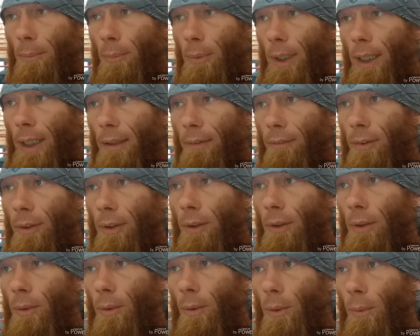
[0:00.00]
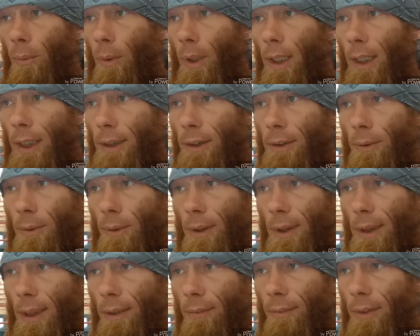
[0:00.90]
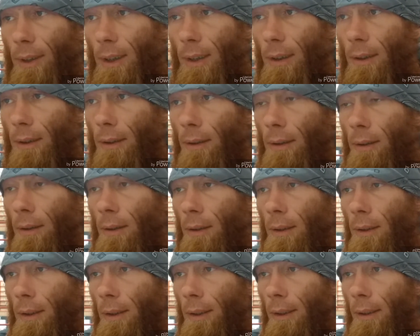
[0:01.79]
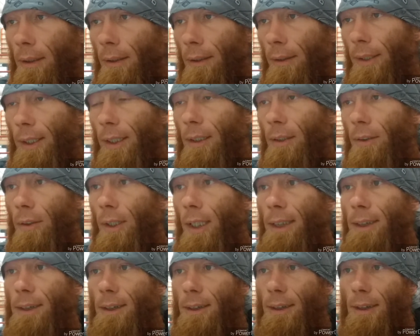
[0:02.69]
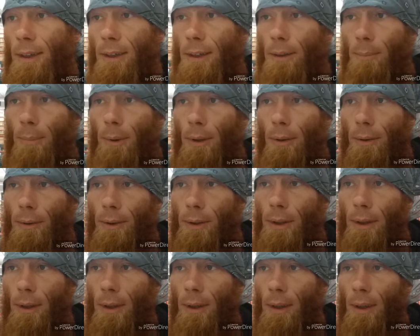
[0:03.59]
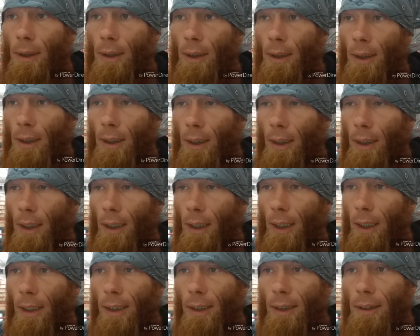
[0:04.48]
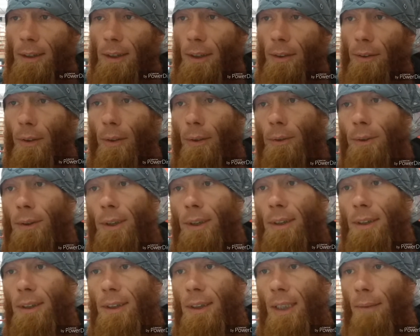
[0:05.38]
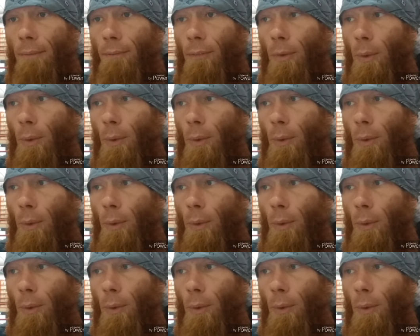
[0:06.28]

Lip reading: brave, or wise, or gifted. Then a crisis explodes, and these heroes step